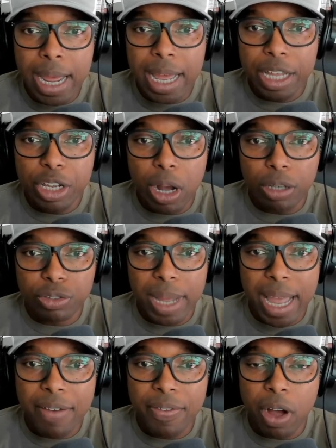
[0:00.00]
You also
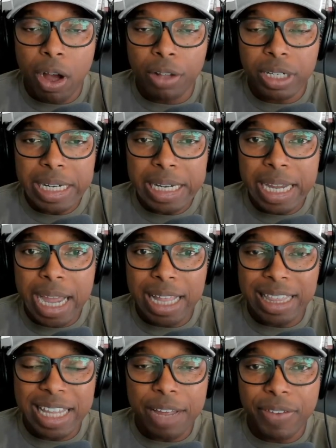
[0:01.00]
have on the
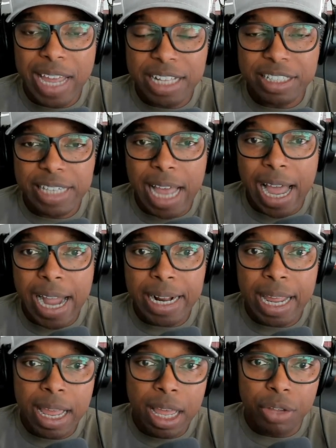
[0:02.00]
left-hand
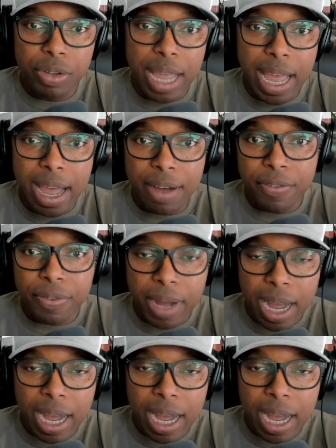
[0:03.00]
side, you have